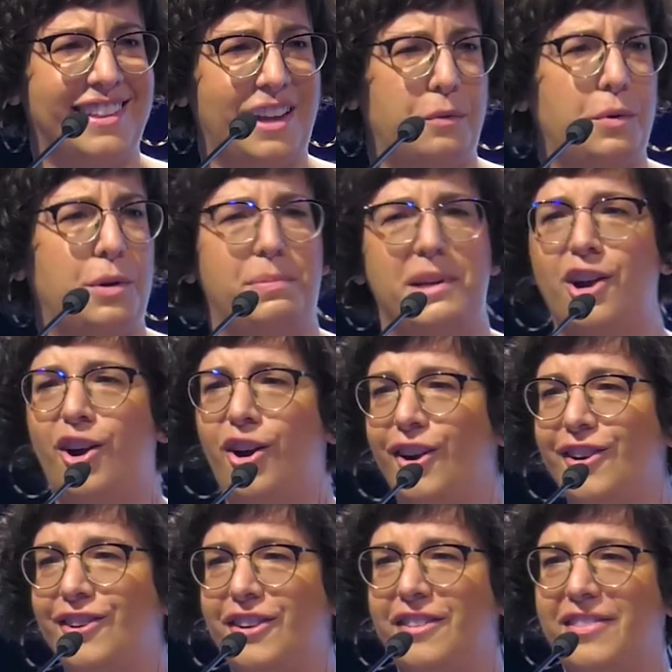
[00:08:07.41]
that would be
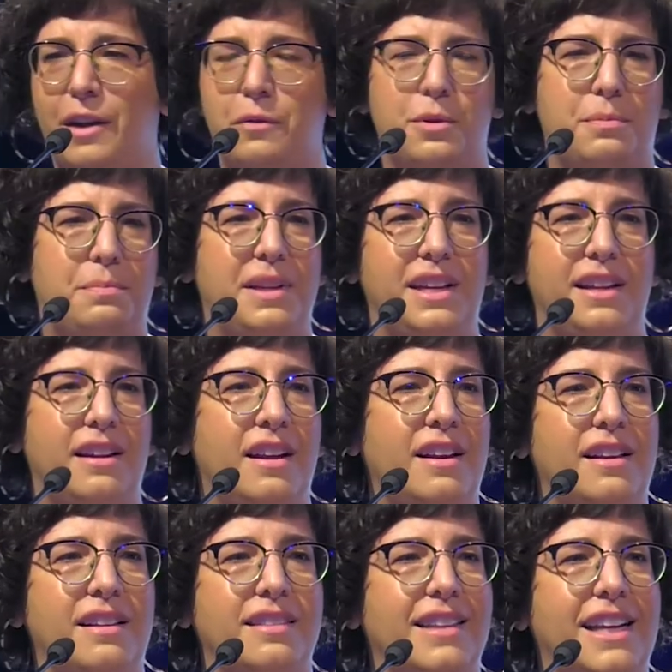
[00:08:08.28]
harder, that would be
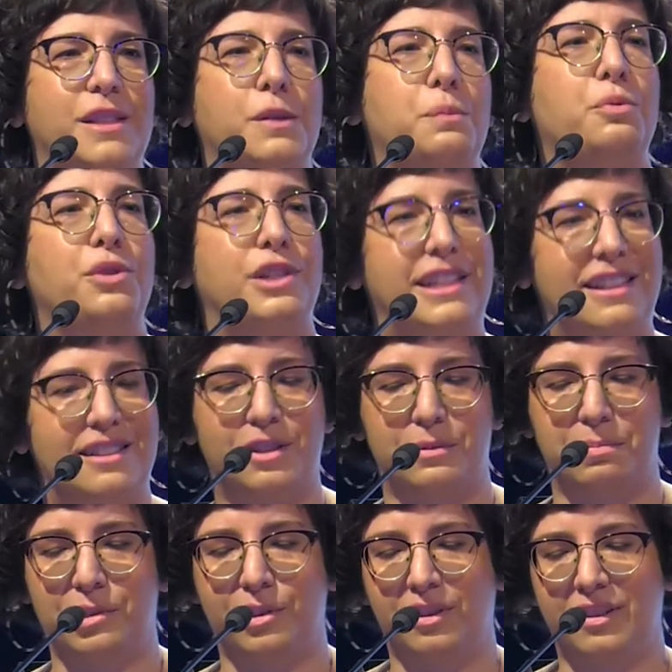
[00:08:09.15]
less
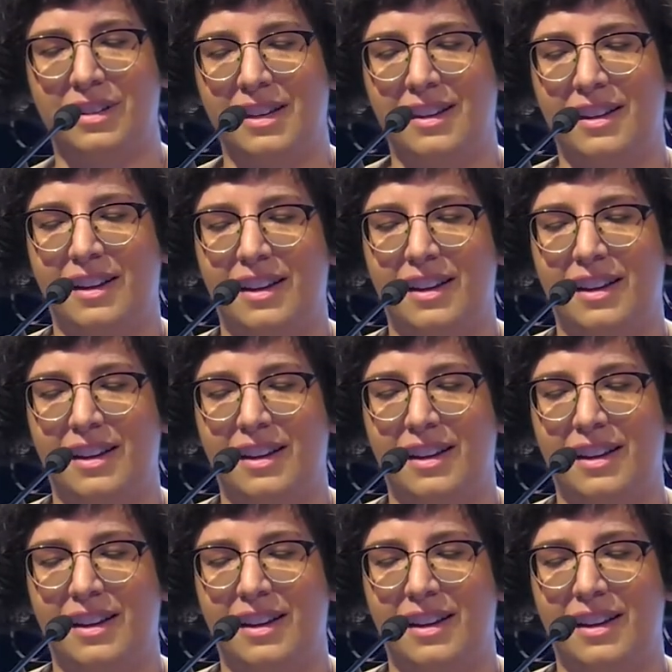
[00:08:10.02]
predictable.